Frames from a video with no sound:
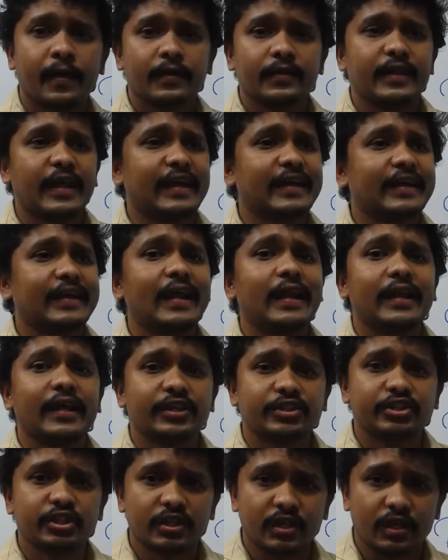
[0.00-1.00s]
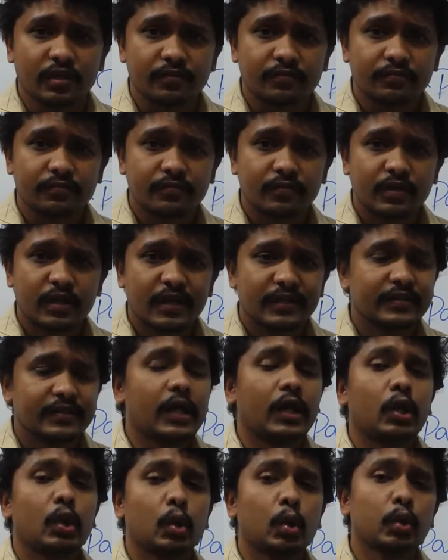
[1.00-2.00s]
They kill each other,
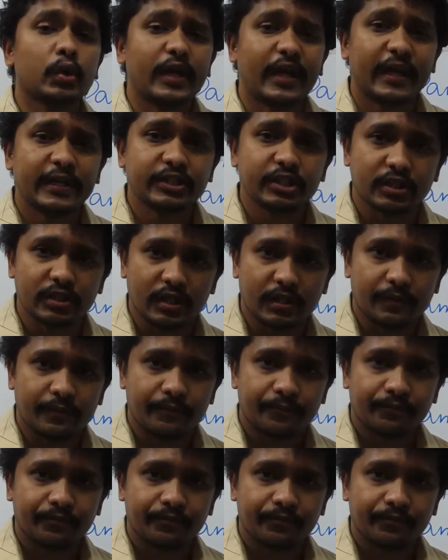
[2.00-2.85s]
they loot each other,